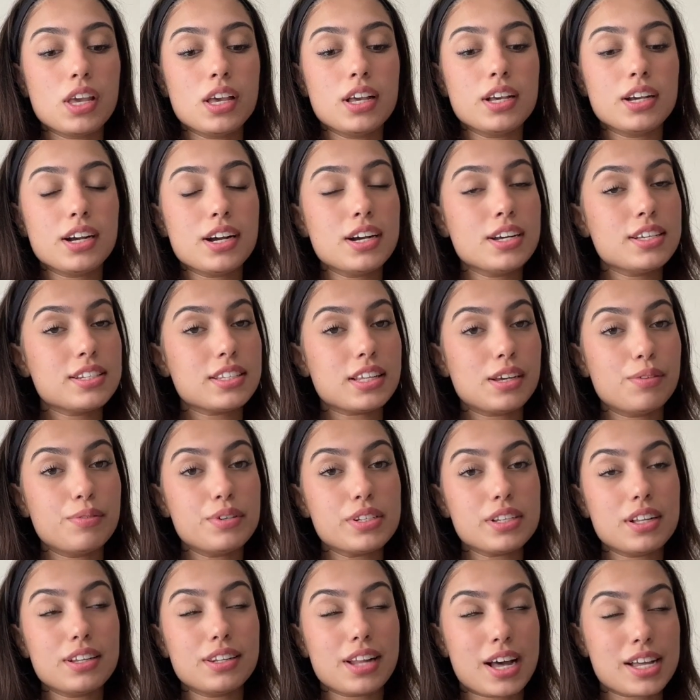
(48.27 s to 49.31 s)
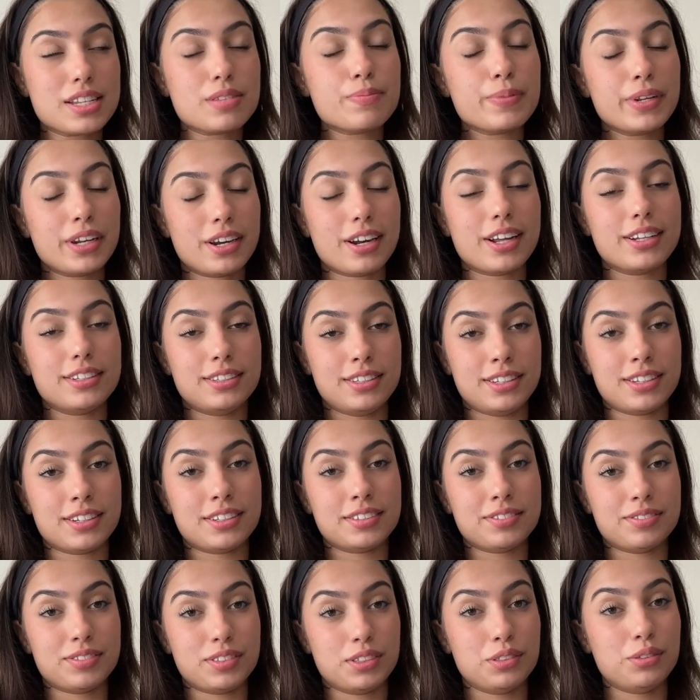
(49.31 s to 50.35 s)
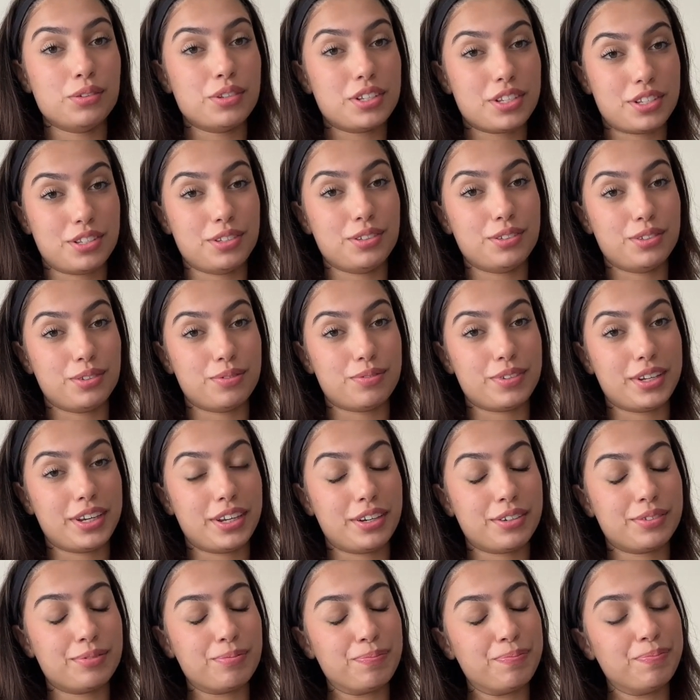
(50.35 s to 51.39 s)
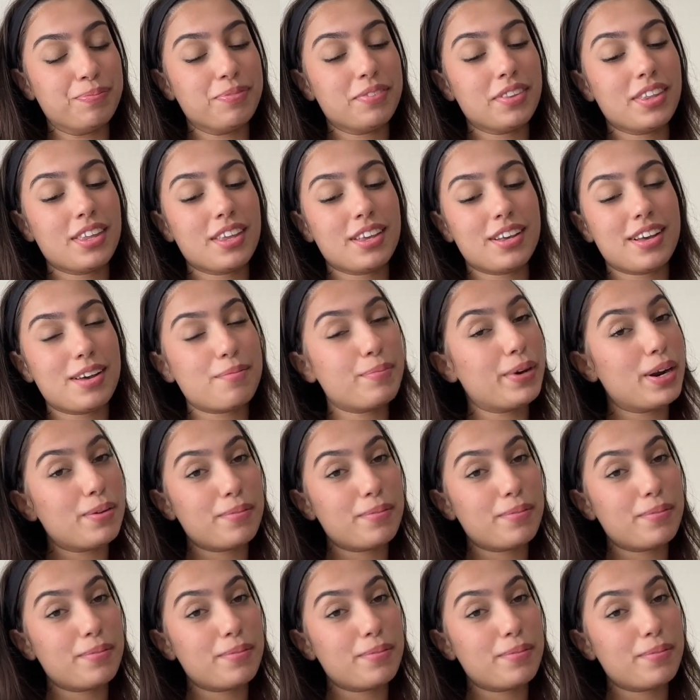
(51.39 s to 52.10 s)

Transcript: because it was a last minute idea to do this YouTube video, but I'm